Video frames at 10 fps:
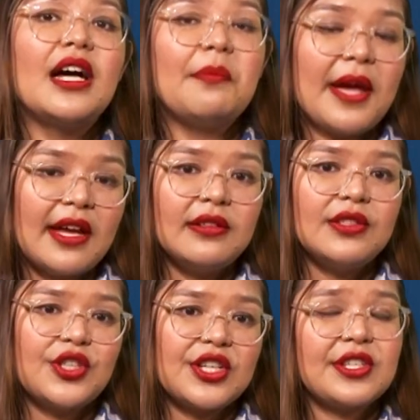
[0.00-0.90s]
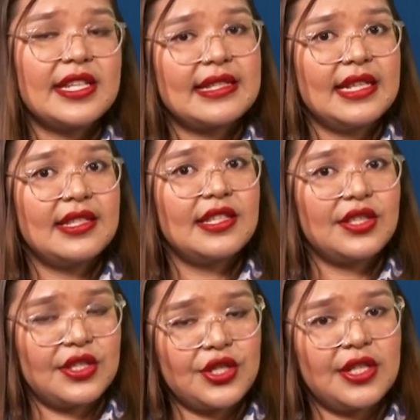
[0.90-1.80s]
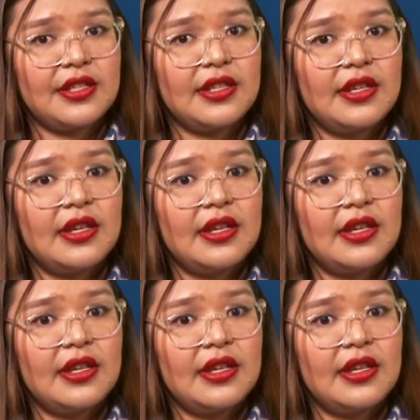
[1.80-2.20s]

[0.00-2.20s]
upheld Judge Nazlan's decision.